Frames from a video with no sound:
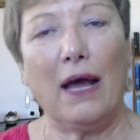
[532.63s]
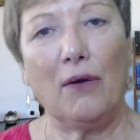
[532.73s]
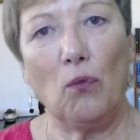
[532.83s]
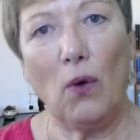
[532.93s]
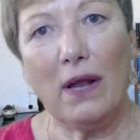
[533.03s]

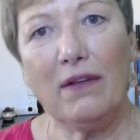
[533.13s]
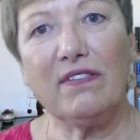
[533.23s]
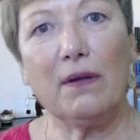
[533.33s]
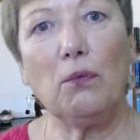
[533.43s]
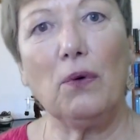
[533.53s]
And when
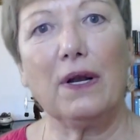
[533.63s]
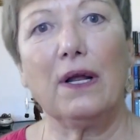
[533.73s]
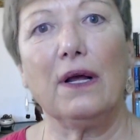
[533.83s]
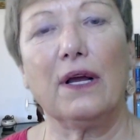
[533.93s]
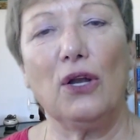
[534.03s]

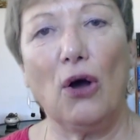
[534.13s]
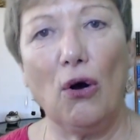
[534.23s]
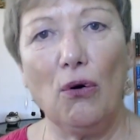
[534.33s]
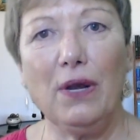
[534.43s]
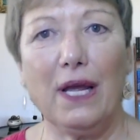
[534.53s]
someone can
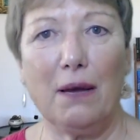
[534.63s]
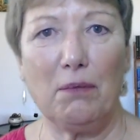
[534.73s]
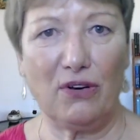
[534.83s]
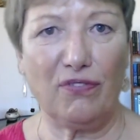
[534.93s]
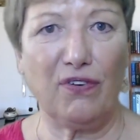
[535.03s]
only get
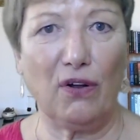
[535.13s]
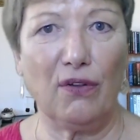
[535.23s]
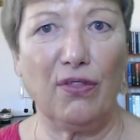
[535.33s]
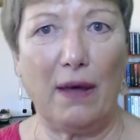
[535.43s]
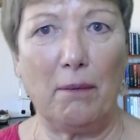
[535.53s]
me to
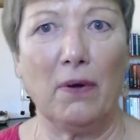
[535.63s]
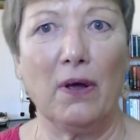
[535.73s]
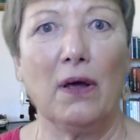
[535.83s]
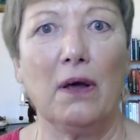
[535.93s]
follow them